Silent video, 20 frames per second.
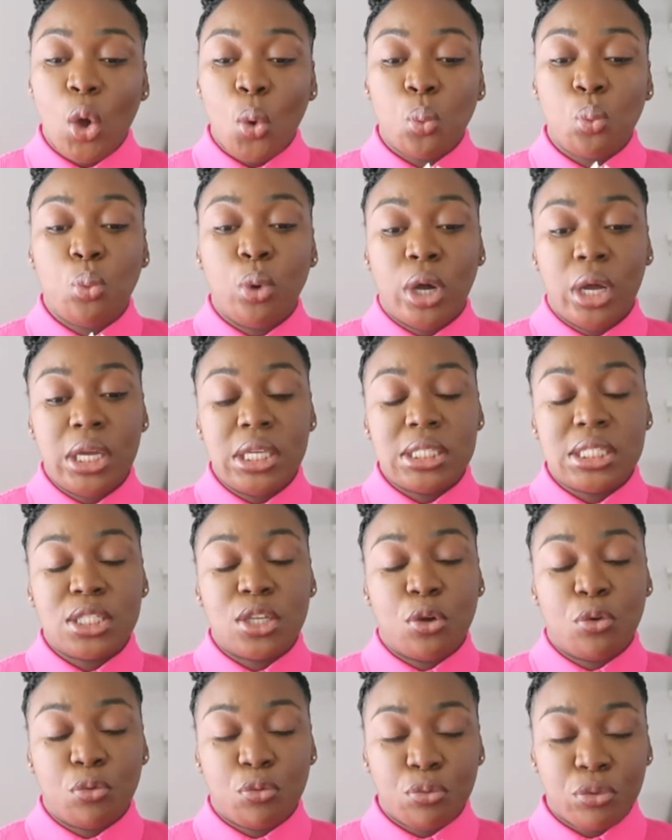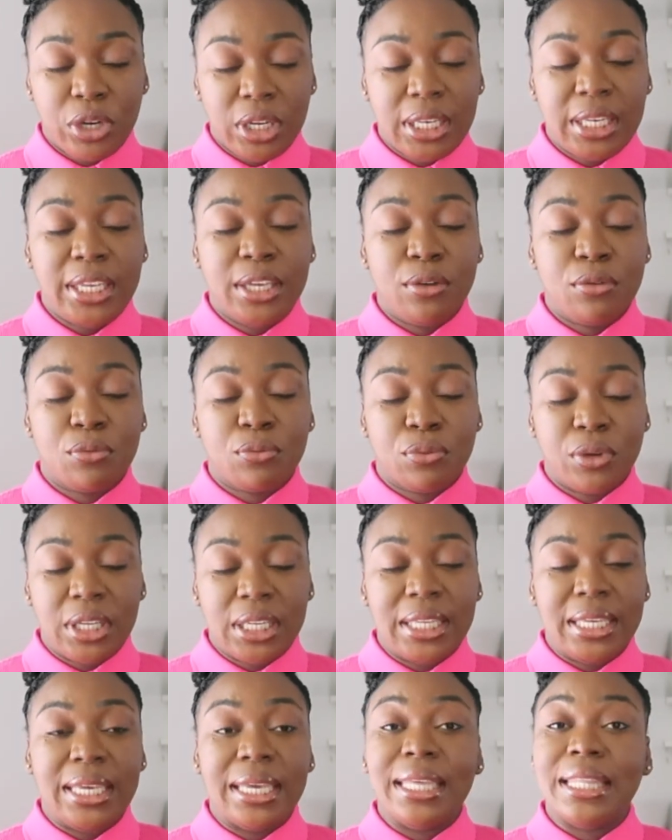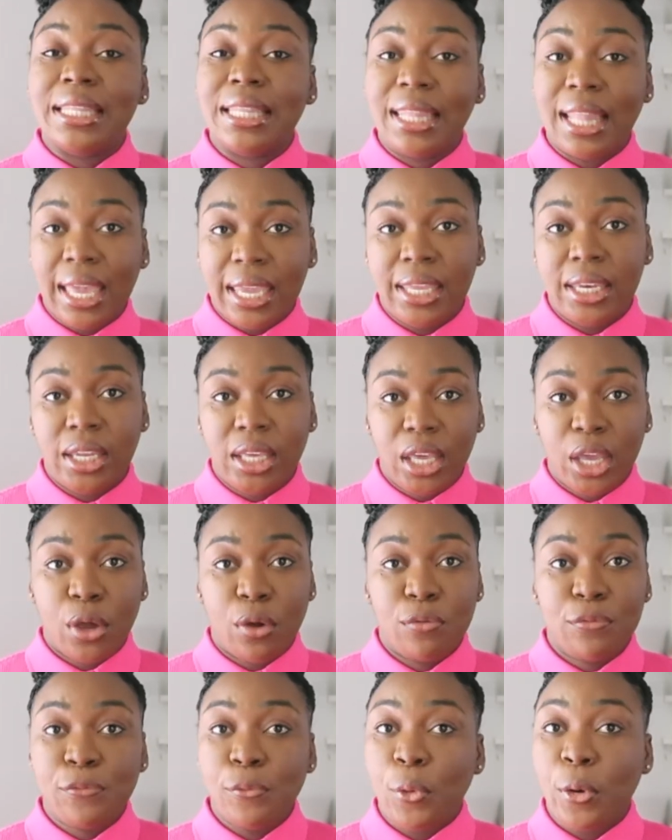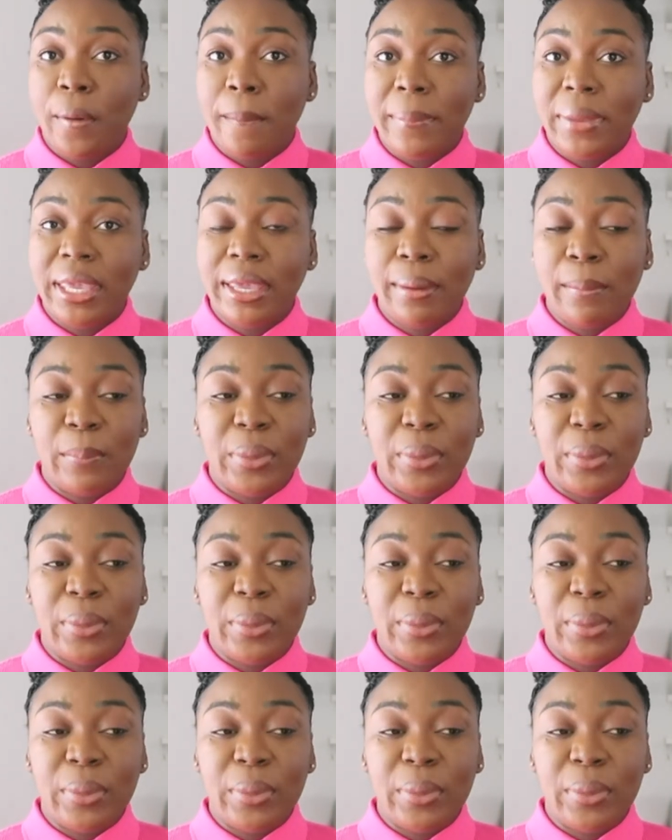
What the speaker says: was really, really enlightening for me,